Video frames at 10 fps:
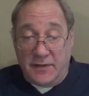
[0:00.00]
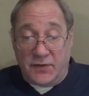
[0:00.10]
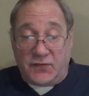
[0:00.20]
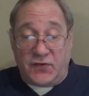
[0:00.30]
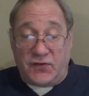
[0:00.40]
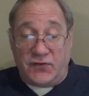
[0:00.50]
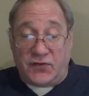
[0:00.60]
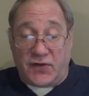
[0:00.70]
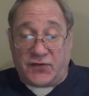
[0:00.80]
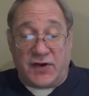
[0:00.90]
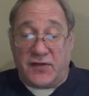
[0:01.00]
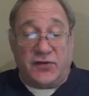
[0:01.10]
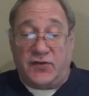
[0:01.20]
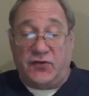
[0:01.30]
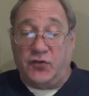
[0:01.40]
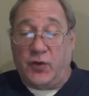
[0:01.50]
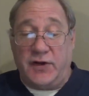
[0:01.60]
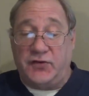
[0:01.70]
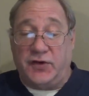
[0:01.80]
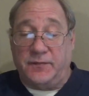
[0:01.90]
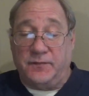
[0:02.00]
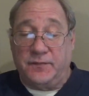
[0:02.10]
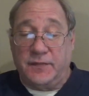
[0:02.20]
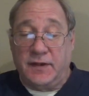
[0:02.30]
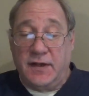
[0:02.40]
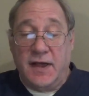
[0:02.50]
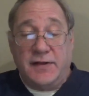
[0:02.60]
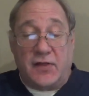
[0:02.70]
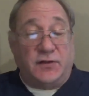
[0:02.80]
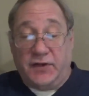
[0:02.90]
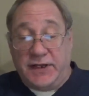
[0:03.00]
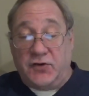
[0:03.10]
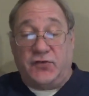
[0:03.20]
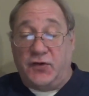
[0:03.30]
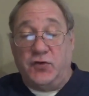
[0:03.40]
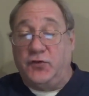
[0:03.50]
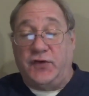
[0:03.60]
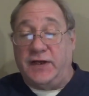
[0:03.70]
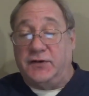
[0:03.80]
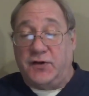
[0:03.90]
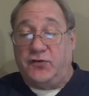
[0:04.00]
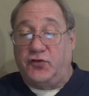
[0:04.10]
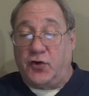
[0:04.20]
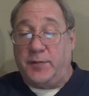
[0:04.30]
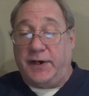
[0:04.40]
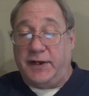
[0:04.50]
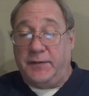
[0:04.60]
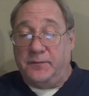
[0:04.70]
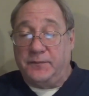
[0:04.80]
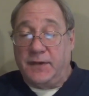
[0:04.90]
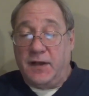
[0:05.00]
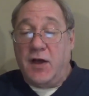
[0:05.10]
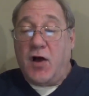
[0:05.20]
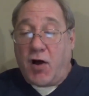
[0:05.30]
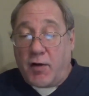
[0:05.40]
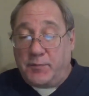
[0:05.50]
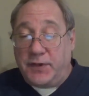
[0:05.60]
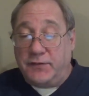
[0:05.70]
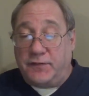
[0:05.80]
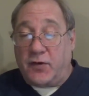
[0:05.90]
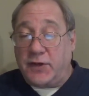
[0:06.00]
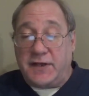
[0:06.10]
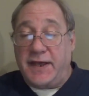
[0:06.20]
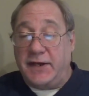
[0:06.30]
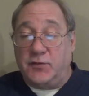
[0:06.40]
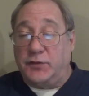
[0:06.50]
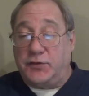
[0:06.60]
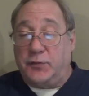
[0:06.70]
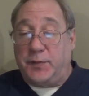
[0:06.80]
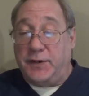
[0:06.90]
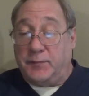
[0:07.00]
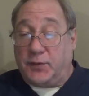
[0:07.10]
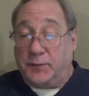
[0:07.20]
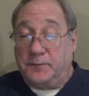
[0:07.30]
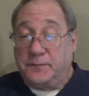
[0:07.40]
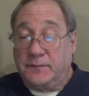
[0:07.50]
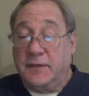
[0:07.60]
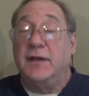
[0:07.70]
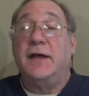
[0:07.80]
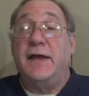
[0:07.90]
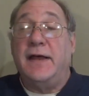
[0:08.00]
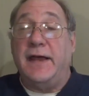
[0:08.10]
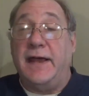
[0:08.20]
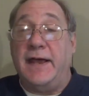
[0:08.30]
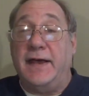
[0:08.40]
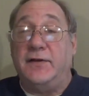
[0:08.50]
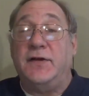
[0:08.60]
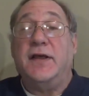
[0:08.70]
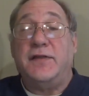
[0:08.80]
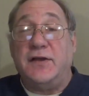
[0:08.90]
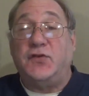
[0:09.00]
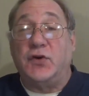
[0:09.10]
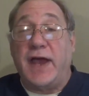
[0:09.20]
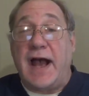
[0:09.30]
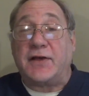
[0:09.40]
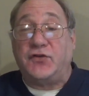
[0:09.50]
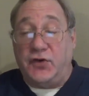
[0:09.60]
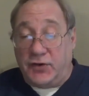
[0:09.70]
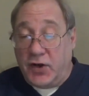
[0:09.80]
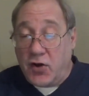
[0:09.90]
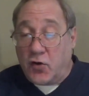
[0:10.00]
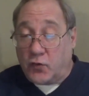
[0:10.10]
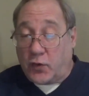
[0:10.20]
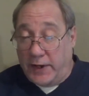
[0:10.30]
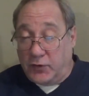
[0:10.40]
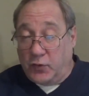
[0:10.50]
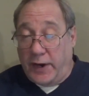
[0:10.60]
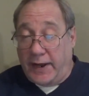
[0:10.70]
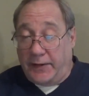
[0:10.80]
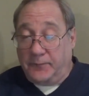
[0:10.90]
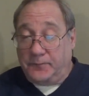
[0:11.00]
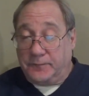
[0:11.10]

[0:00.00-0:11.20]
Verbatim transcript: This isn't just another situation. Now, the leaders in New Zealand and Germany are being very candid with their people, and they took action right away.